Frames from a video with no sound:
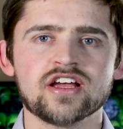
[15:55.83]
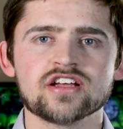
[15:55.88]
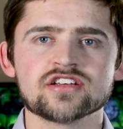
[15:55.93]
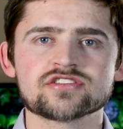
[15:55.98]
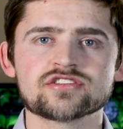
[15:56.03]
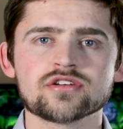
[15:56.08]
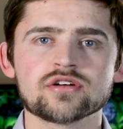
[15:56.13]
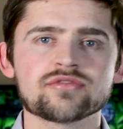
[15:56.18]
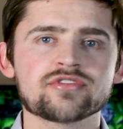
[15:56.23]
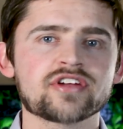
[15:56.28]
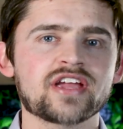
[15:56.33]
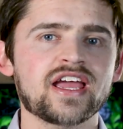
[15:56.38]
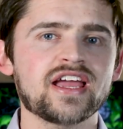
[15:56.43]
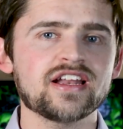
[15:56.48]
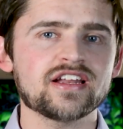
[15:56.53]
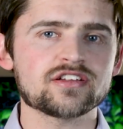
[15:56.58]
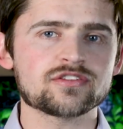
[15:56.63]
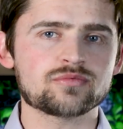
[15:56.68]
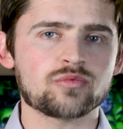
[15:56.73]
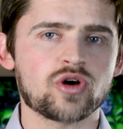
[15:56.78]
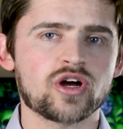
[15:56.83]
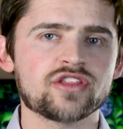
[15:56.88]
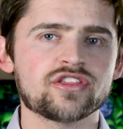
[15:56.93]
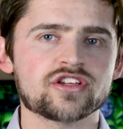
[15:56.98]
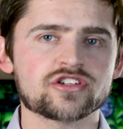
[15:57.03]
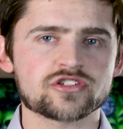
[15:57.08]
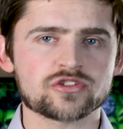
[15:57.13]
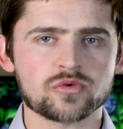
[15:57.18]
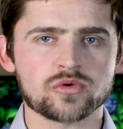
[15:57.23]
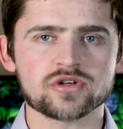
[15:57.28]
Silvergate is one
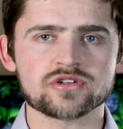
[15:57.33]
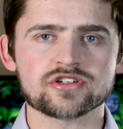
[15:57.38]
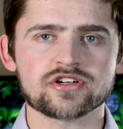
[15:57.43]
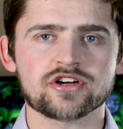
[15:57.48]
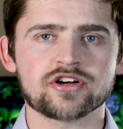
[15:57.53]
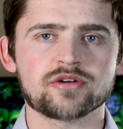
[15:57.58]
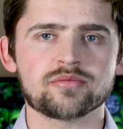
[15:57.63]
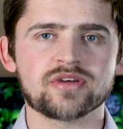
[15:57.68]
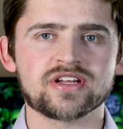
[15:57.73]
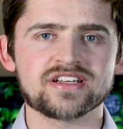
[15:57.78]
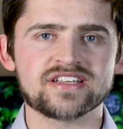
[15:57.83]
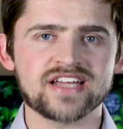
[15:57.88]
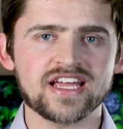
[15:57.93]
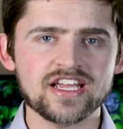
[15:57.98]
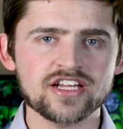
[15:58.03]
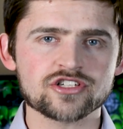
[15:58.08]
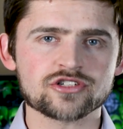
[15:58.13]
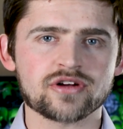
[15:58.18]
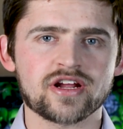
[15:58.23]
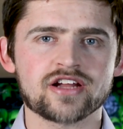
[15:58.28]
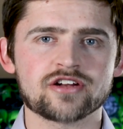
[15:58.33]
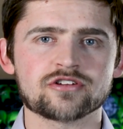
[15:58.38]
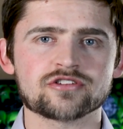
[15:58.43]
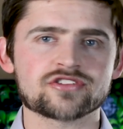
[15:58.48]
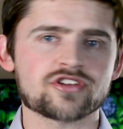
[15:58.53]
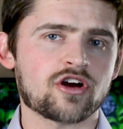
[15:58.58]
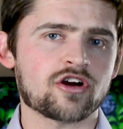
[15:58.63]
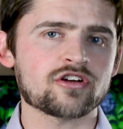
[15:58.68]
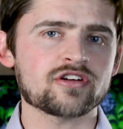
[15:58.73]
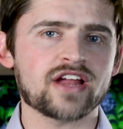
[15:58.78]
that short-term day traders
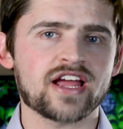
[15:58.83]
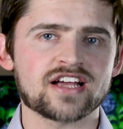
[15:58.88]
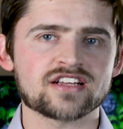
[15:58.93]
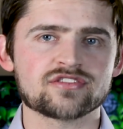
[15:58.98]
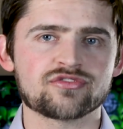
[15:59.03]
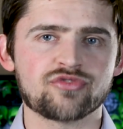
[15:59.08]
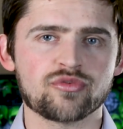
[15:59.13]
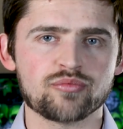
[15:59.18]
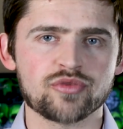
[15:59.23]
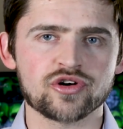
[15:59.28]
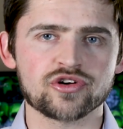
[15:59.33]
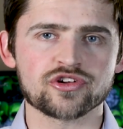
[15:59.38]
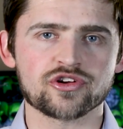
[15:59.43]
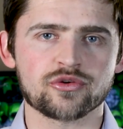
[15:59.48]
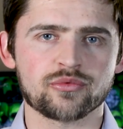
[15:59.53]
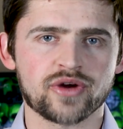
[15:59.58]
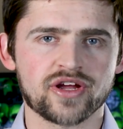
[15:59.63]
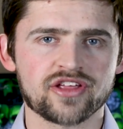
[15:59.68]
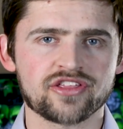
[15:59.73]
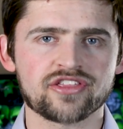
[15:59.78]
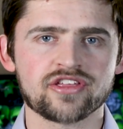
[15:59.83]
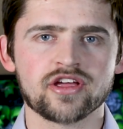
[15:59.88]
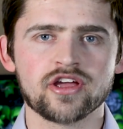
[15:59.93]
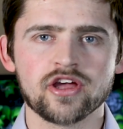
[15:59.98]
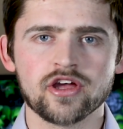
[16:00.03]
aren't as familiar with,